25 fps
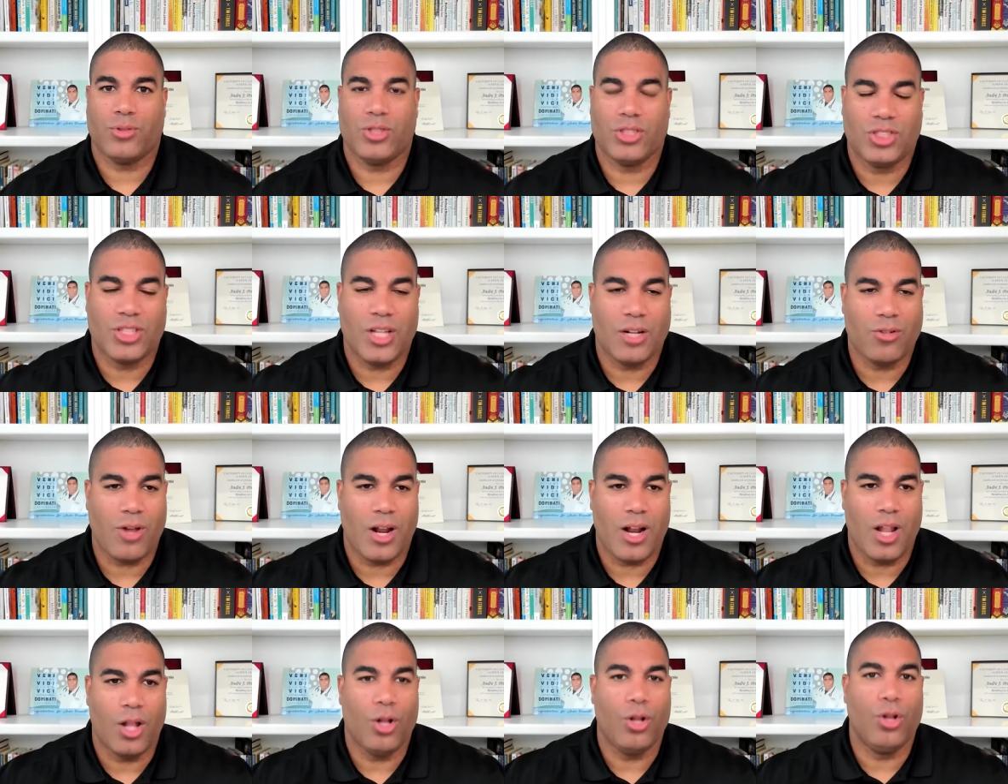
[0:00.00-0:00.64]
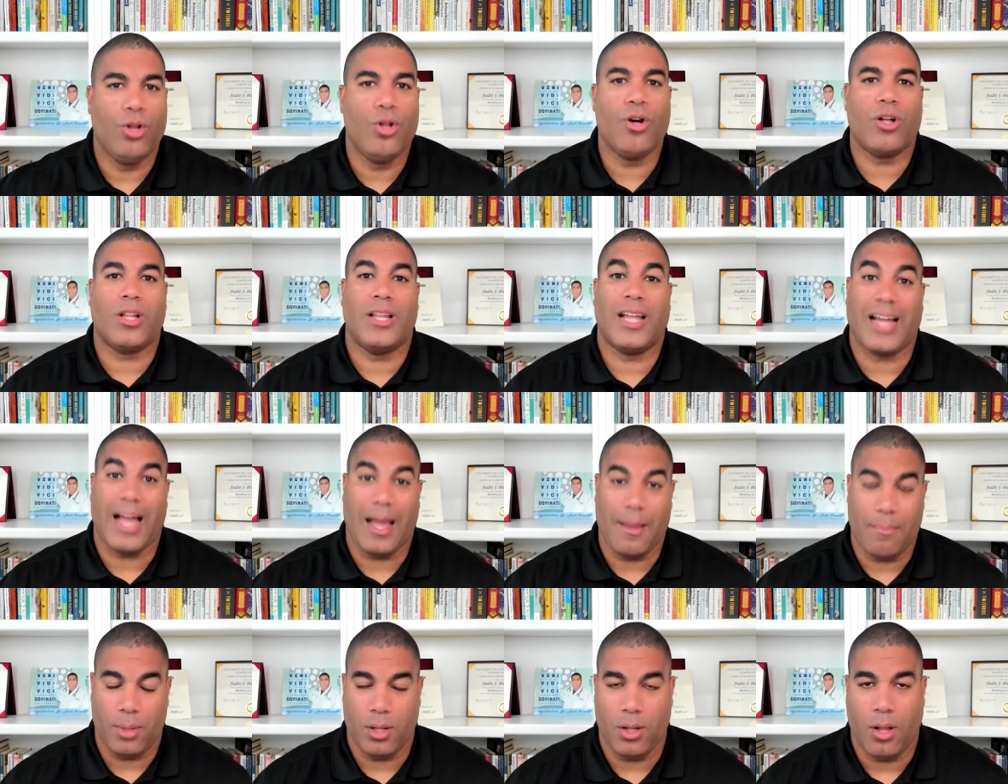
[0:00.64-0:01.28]
Instead of trying to look
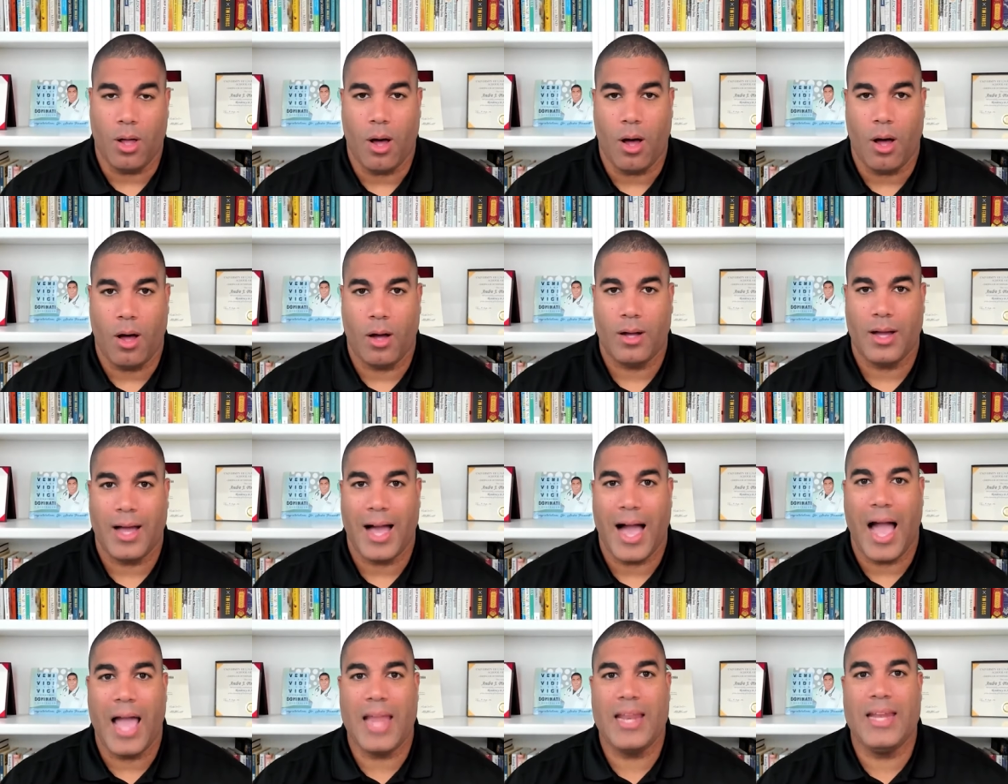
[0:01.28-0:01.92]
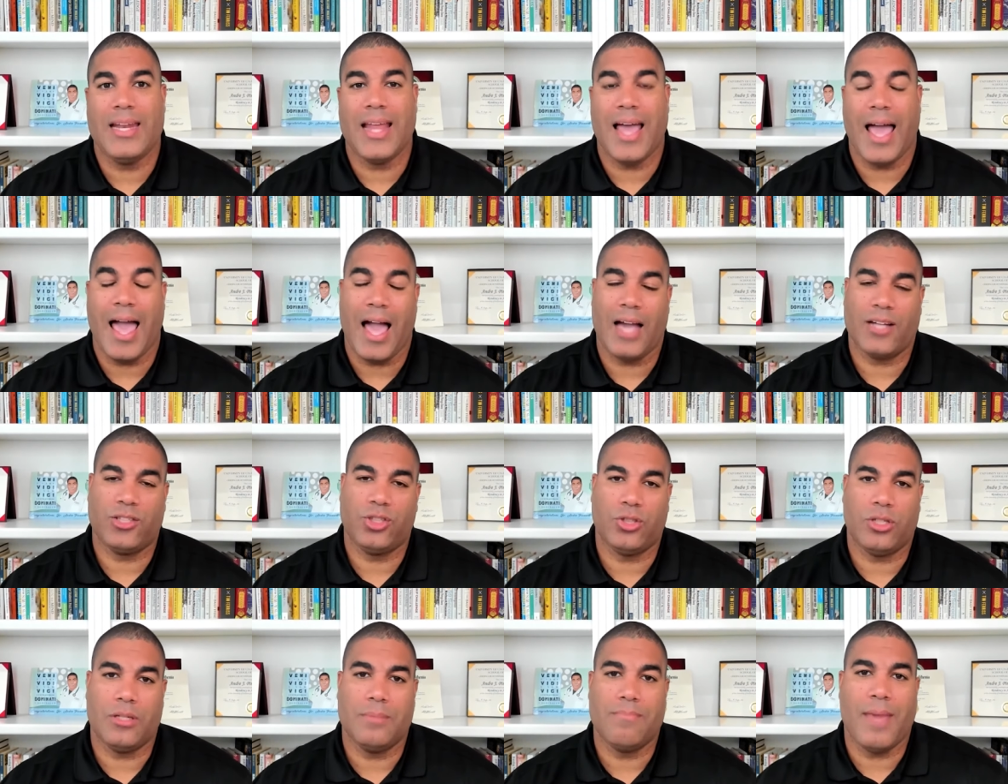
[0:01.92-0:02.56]
like I belong, I need to
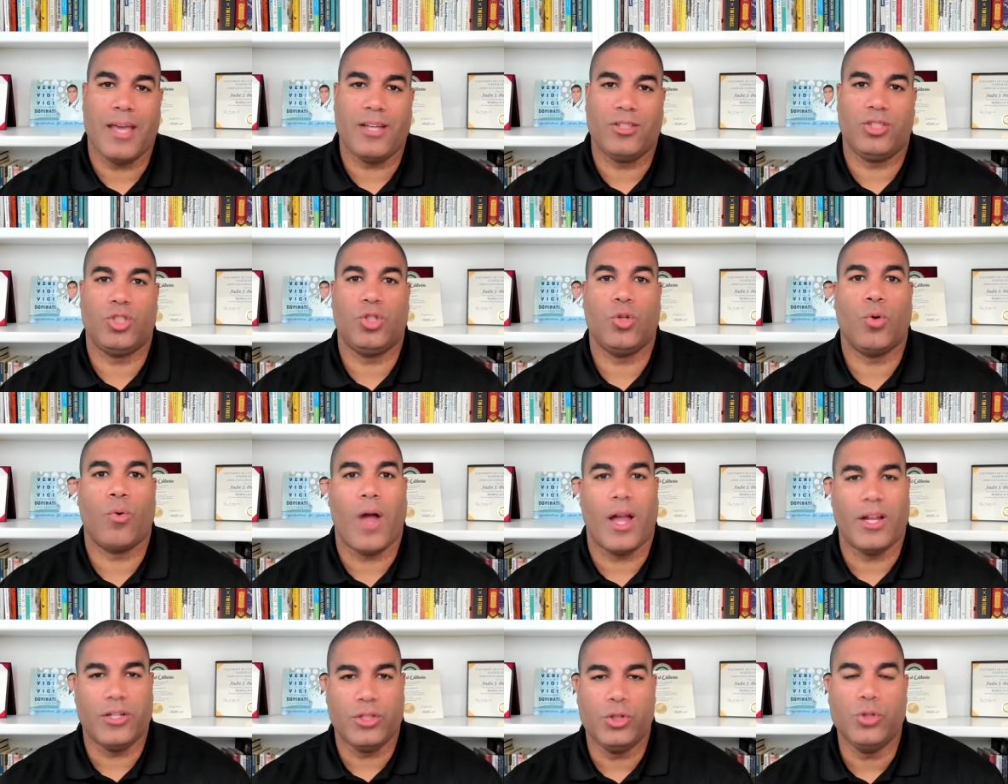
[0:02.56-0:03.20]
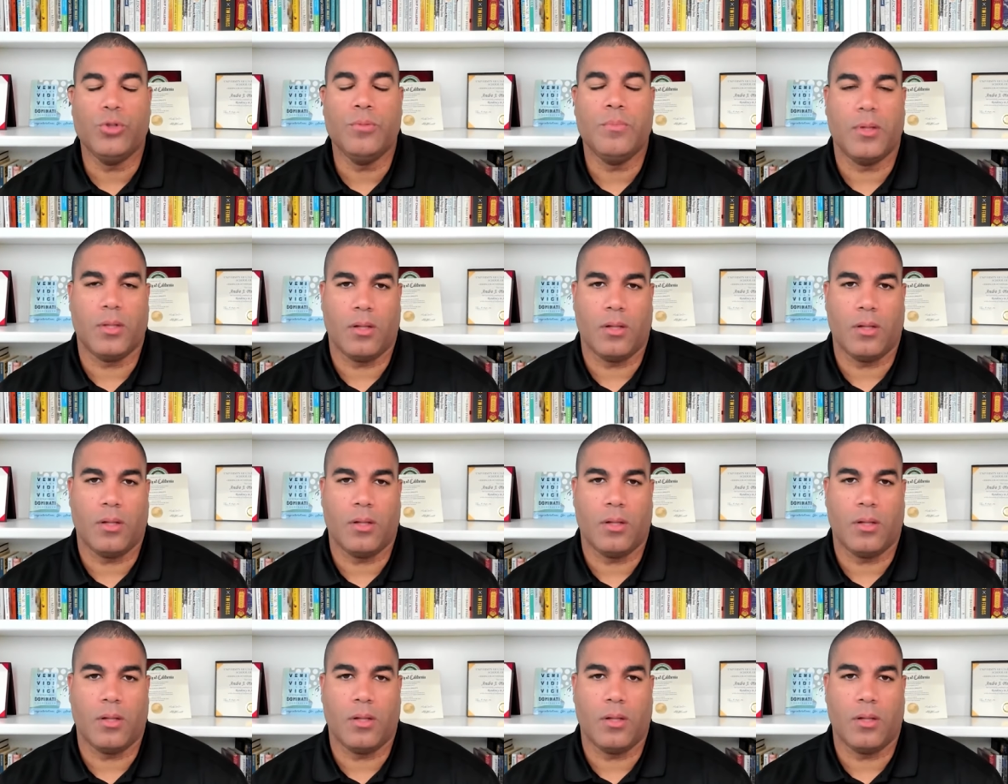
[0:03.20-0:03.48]
actually make sure I do